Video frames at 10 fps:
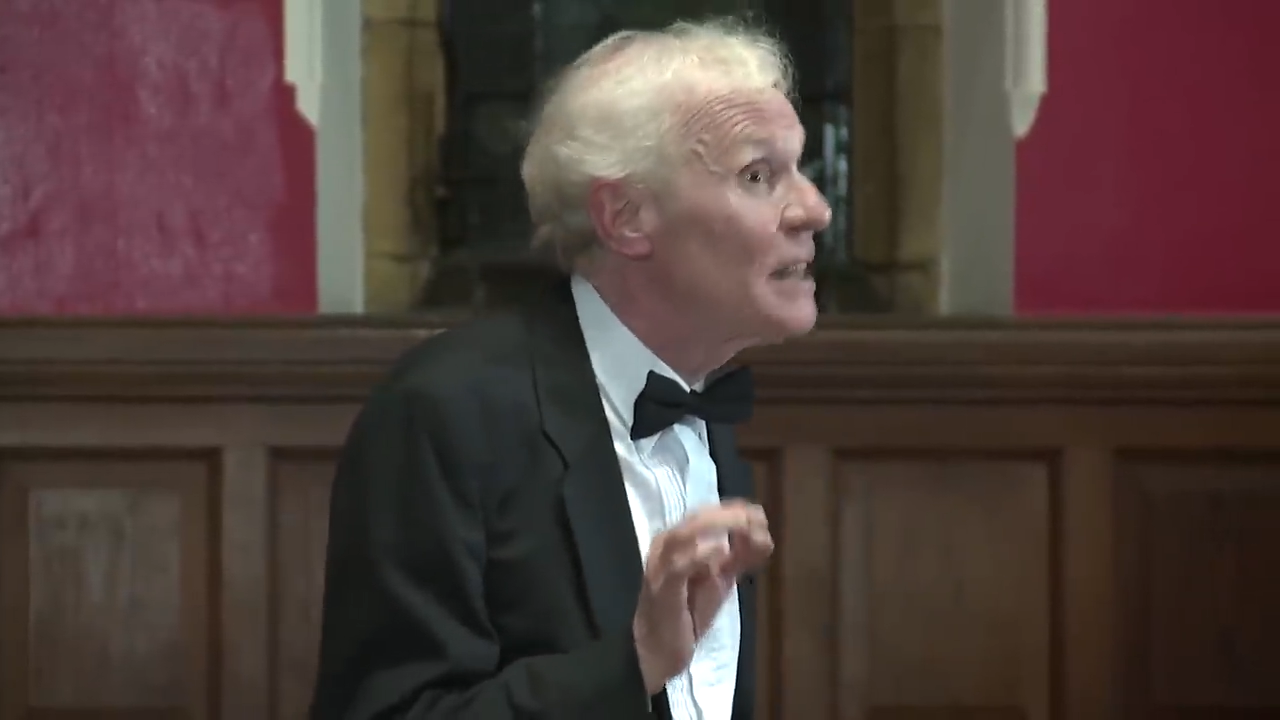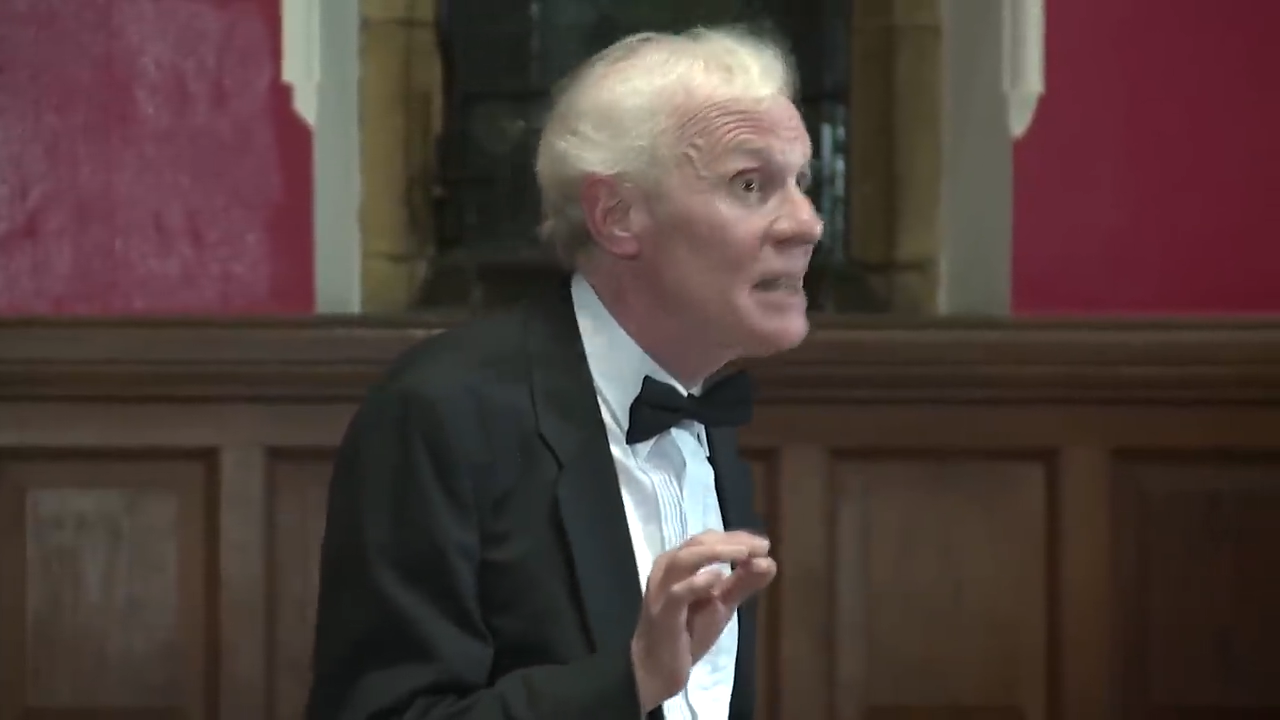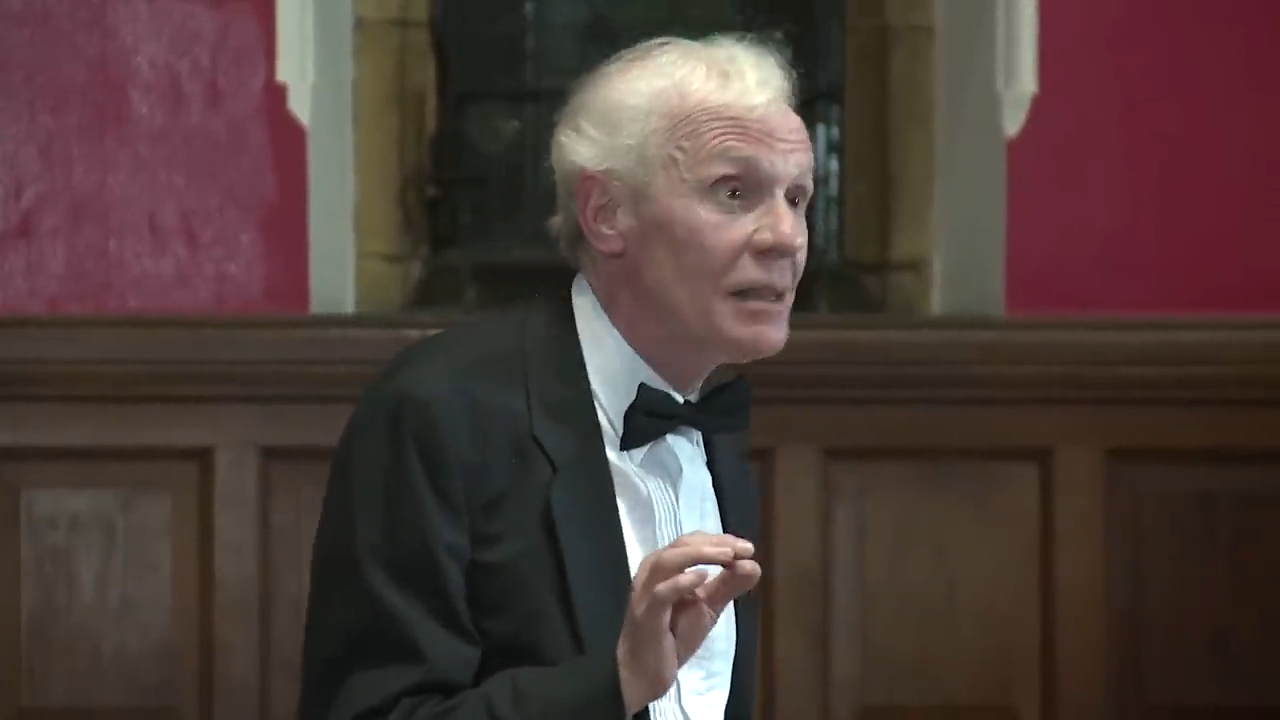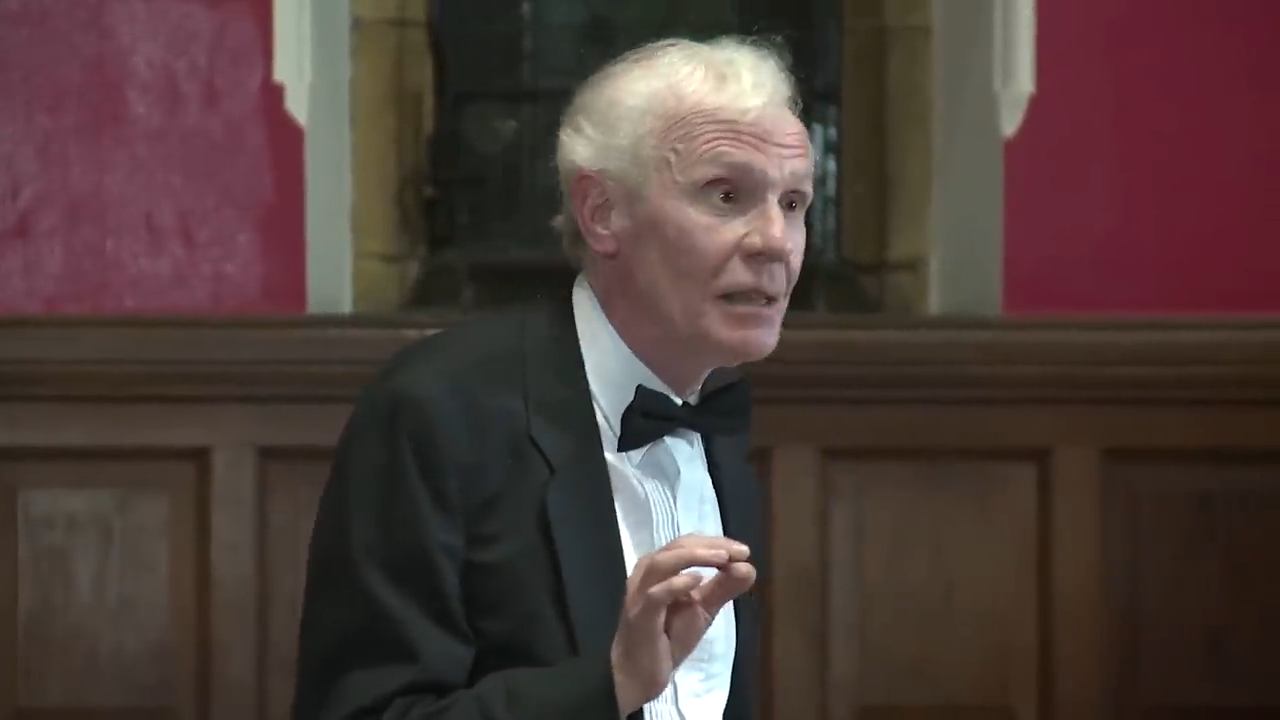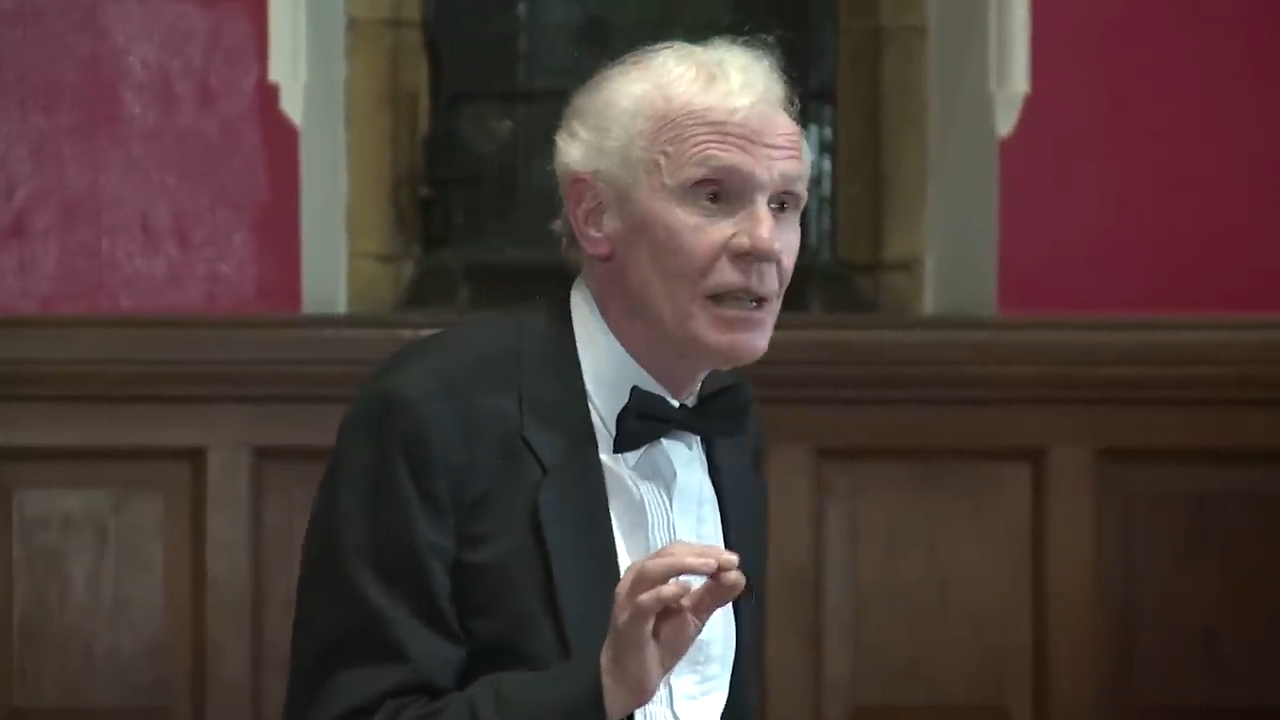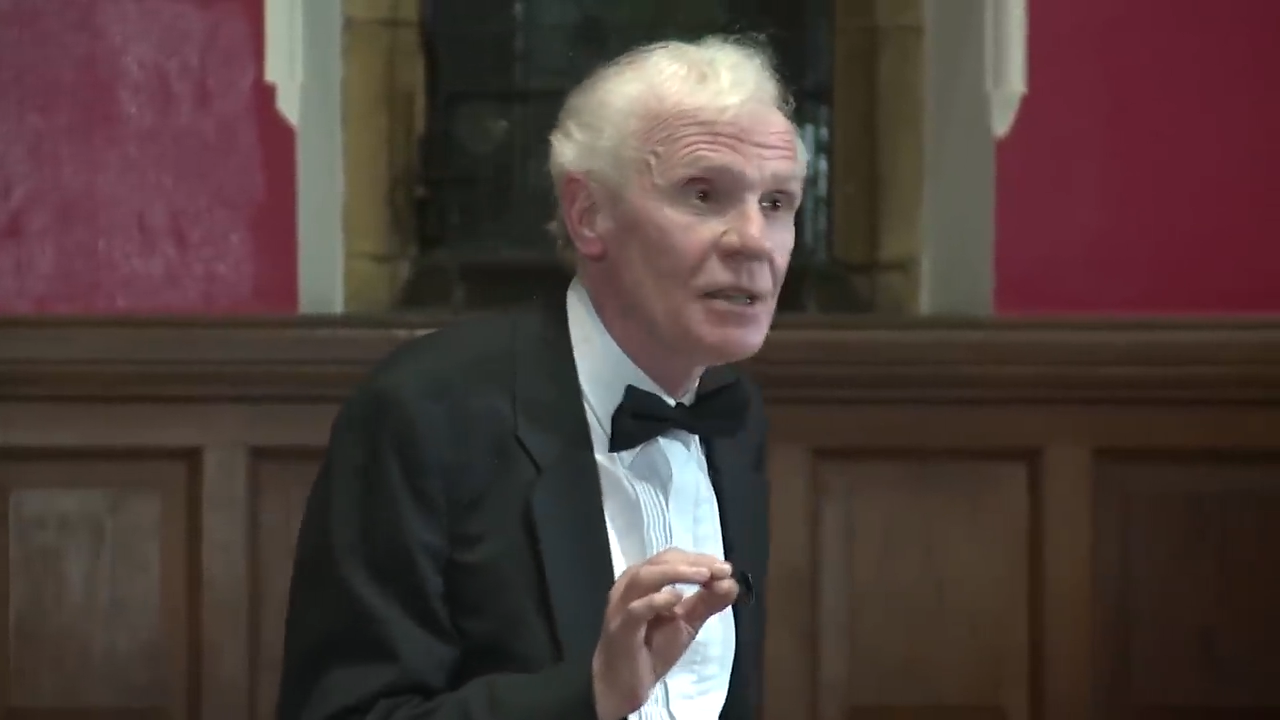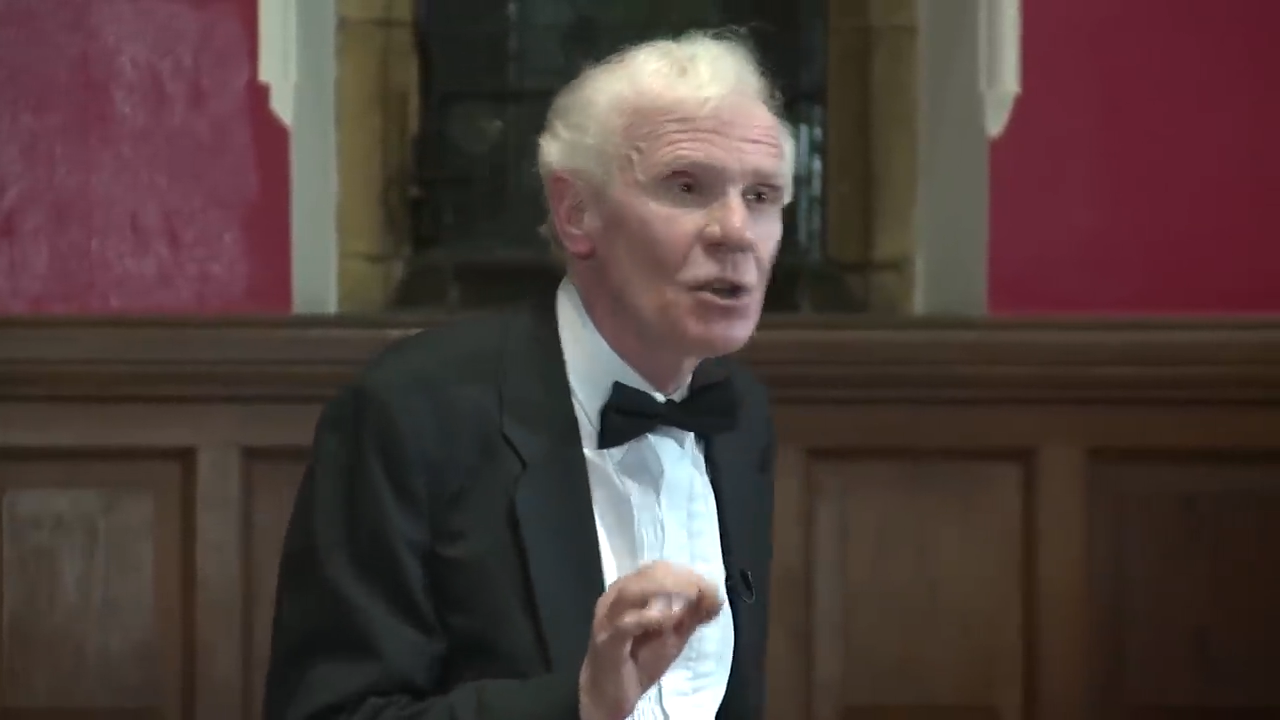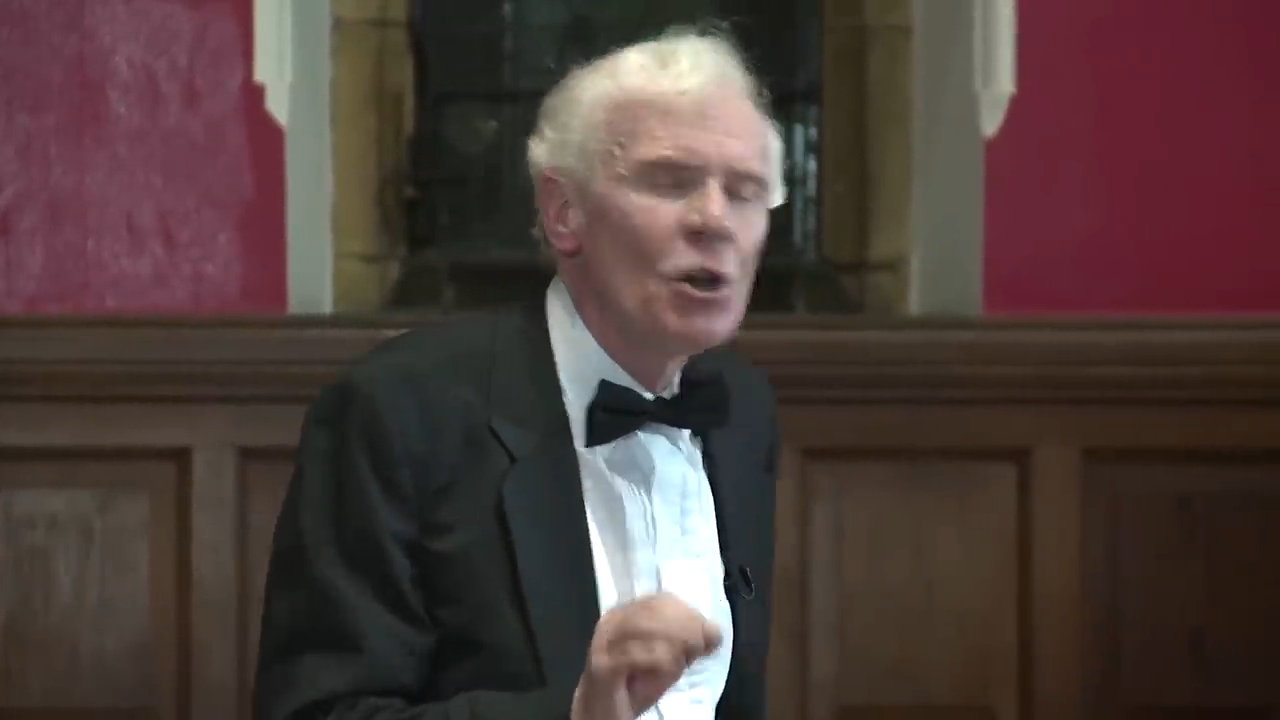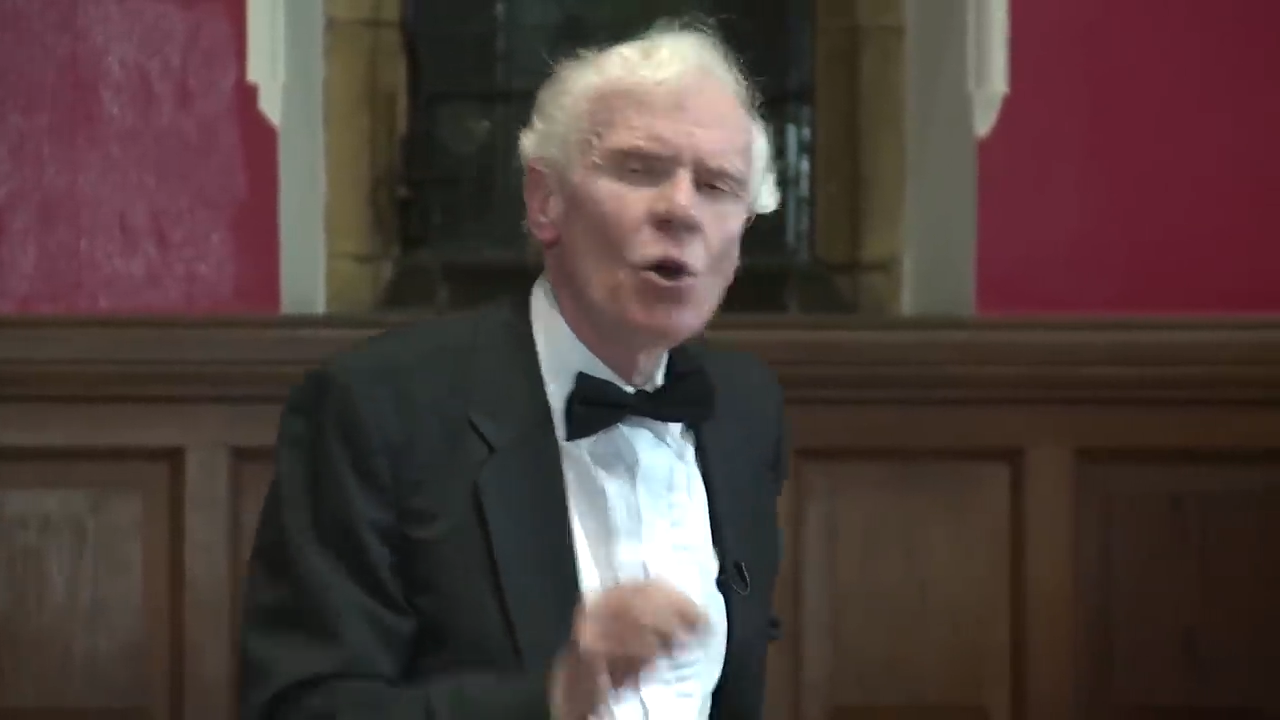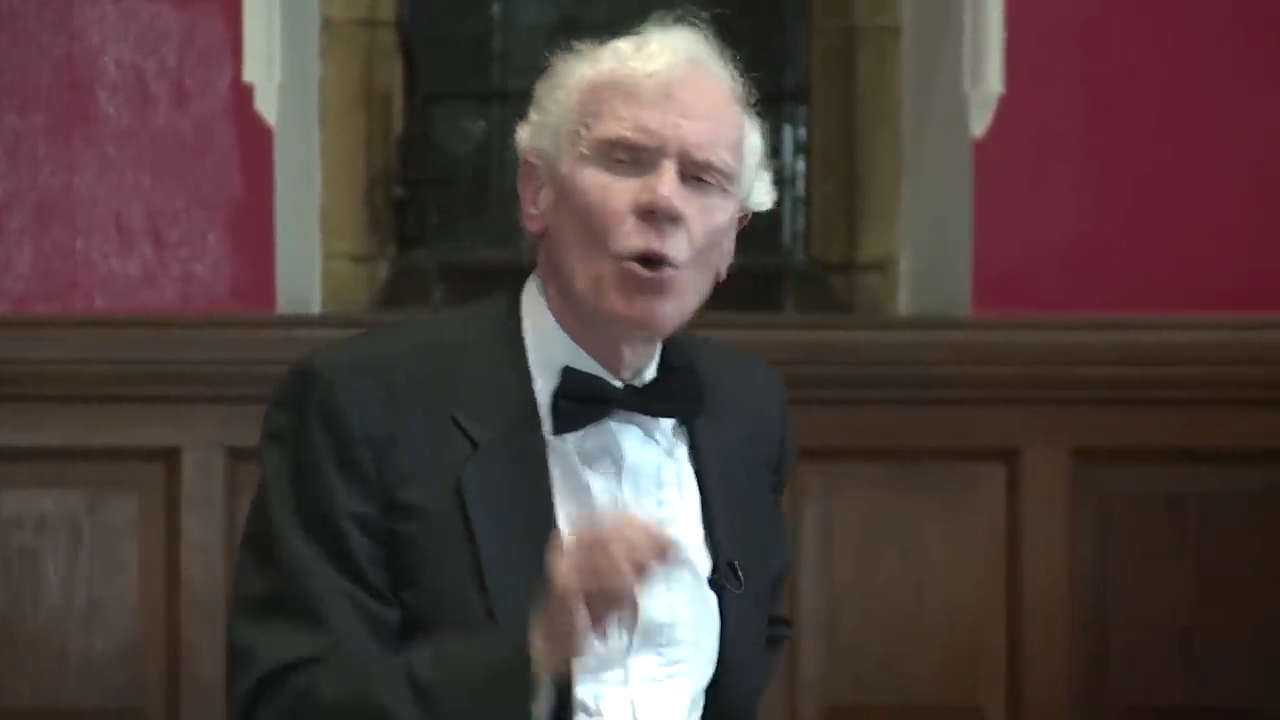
legalized,